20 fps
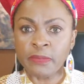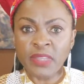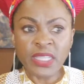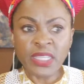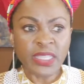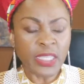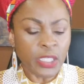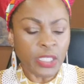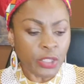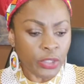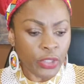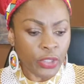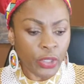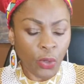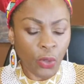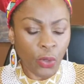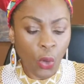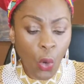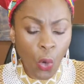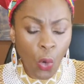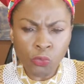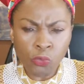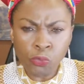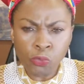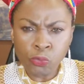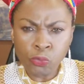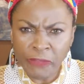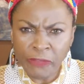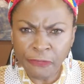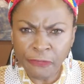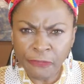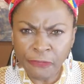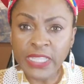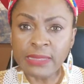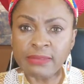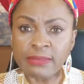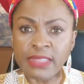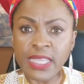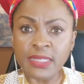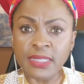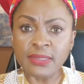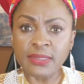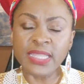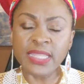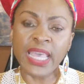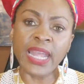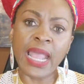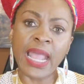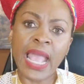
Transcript: in the horrific things that